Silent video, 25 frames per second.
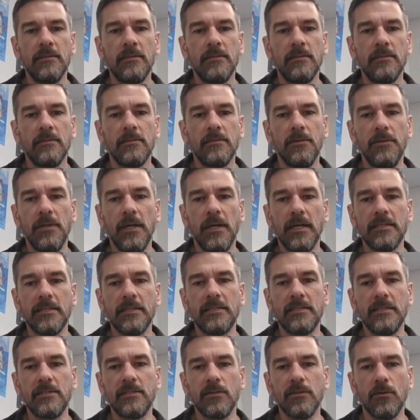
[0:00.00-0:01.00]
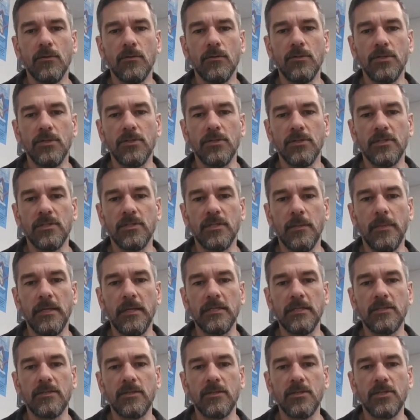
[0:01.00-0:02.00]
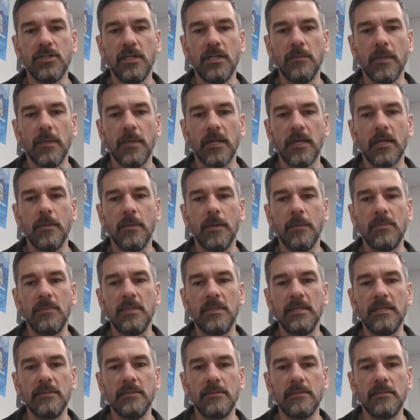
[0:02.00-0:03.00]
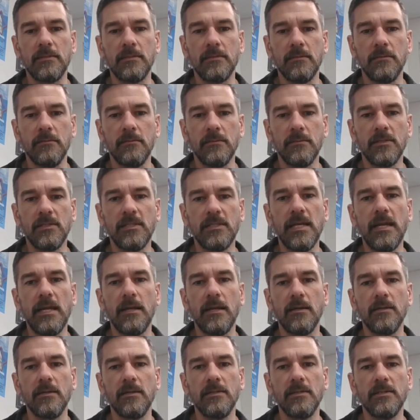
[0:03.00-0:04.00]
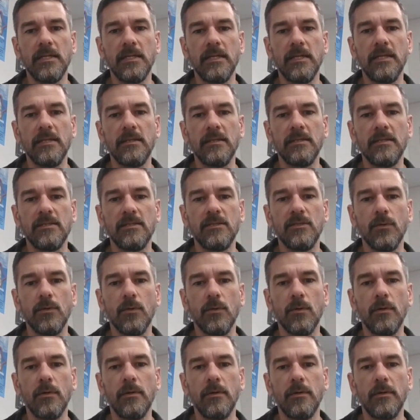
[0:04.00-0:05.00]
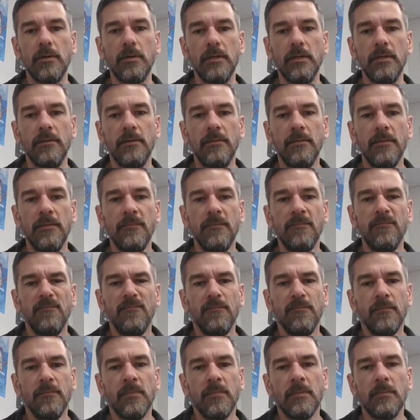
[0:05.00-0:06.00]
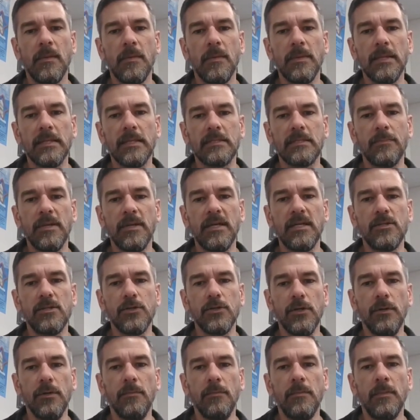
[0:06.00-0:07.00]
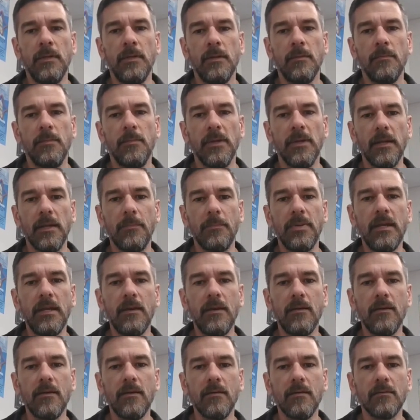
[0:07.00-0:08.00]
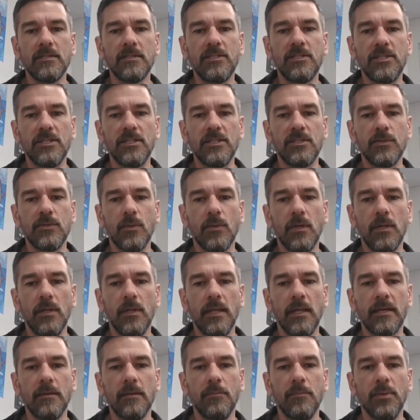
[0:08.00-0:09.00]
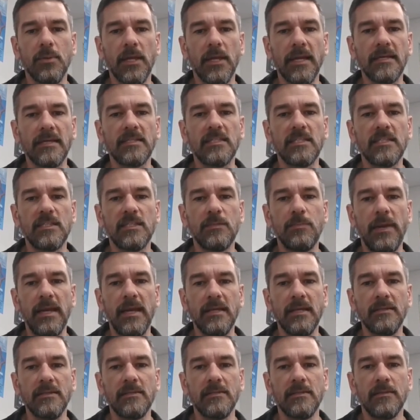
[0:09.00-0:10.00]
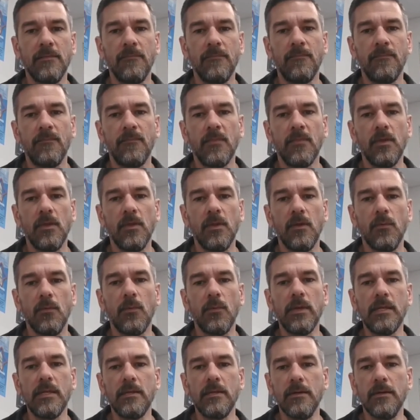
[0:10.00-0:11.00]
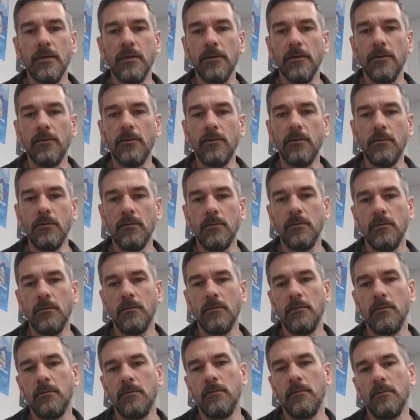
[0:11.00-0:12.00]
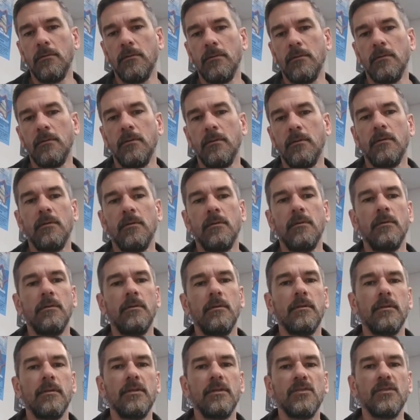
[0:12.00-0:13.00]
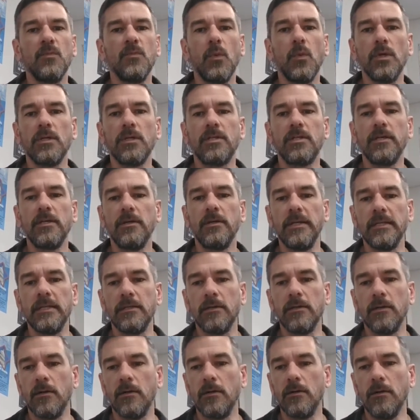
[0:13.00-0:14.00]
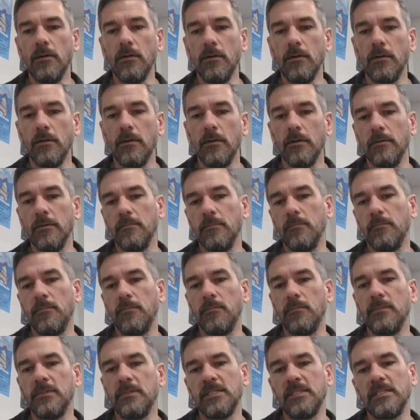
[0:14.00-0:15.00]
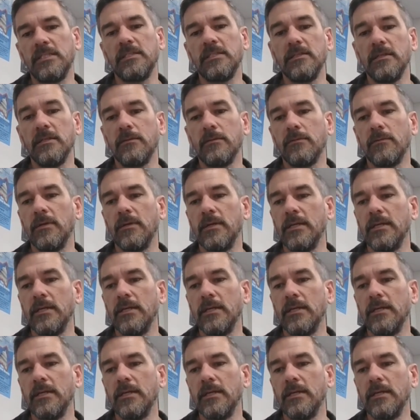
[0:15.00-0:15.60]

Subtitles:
So Nazi soldiers or somebody searching might come up these stairs. They'd hit this door, and maybe that's a bedroom. But up here, it looks just sort of like a blank space. Now, we know there's more to it. Oh, secret